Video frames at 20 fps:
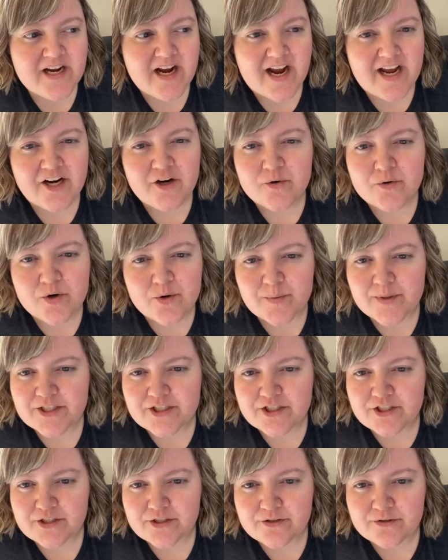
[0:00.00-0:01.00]
I don't know what
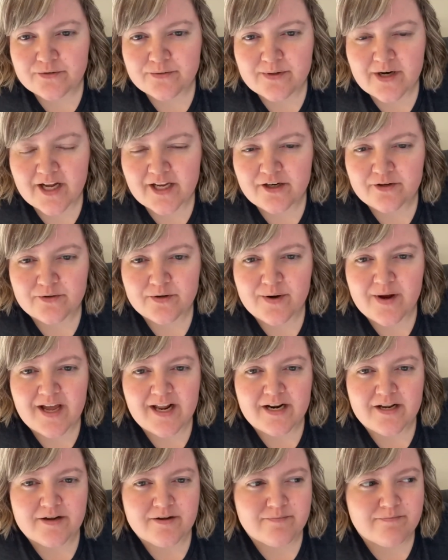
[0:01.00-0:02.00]
to do. I don't know how
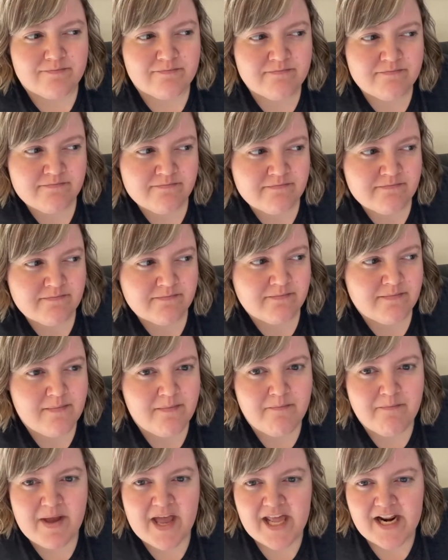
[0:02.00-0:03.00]
to
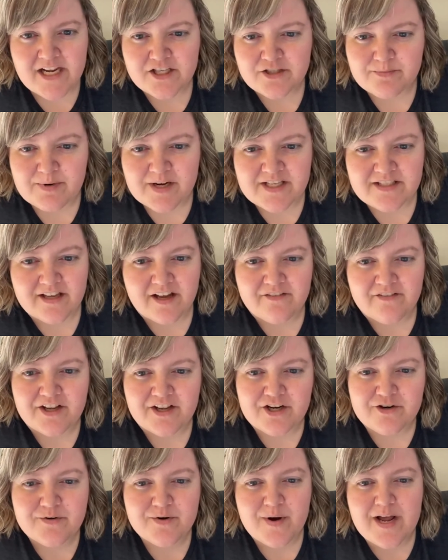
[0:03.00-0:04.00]
manage myself. I
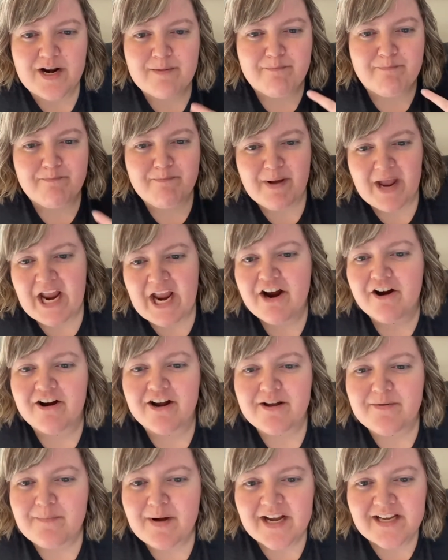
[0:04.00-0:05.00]
don't know how to
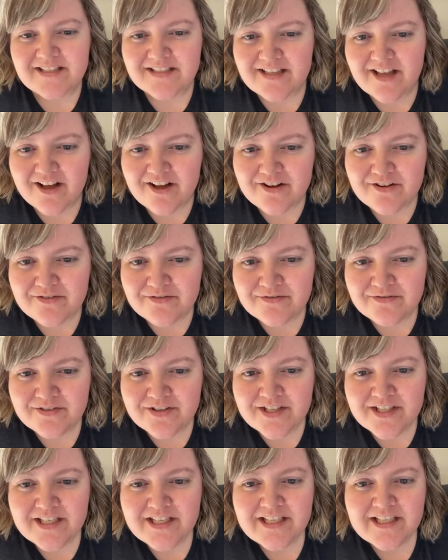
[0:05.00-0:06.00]
parent myself,
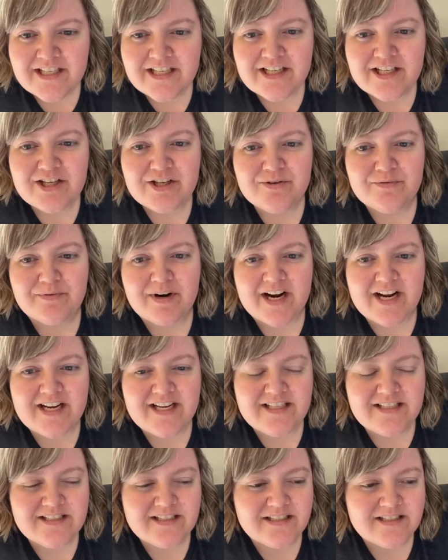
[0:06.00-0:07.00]

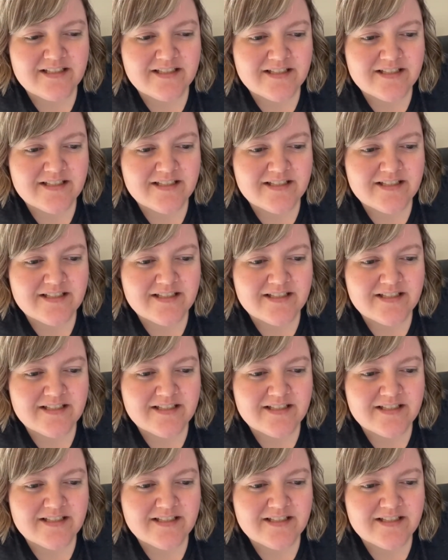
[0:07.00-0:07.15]
right?